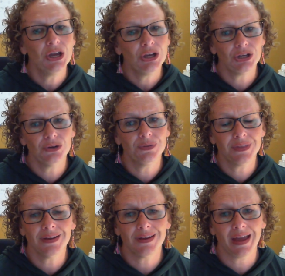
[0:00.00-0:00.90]
You would
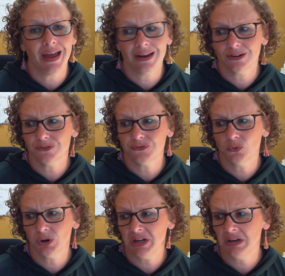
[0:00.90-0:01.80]
think at
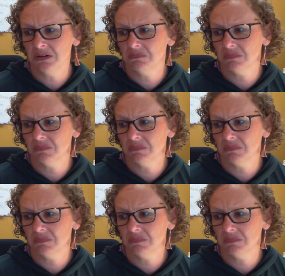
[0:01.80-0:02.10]
40,